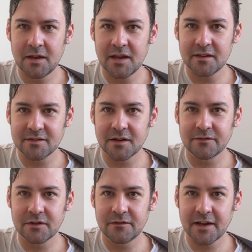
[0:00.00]
hit yourself
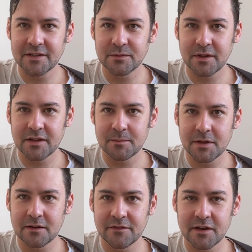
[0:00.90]
in the face with it in the
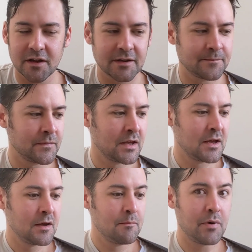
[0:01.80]
middle of the night.
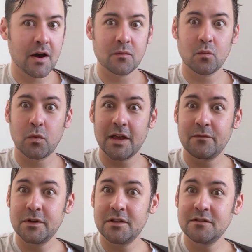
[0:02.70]
But
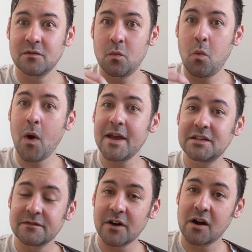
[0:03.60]
if we use the weight
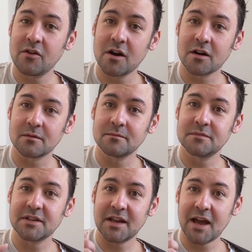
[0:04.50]
of our arm
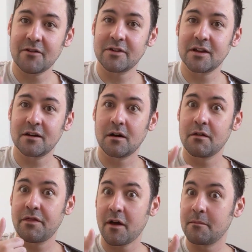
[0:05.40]
to carry our
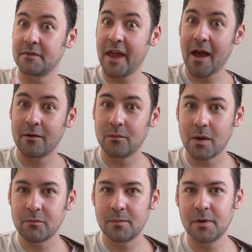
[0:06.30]
thumb down
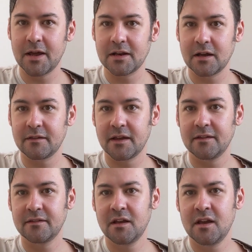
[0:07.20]
when we're playing like
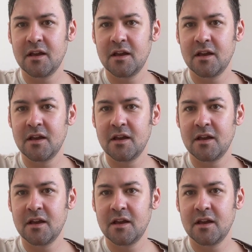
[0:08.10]
this,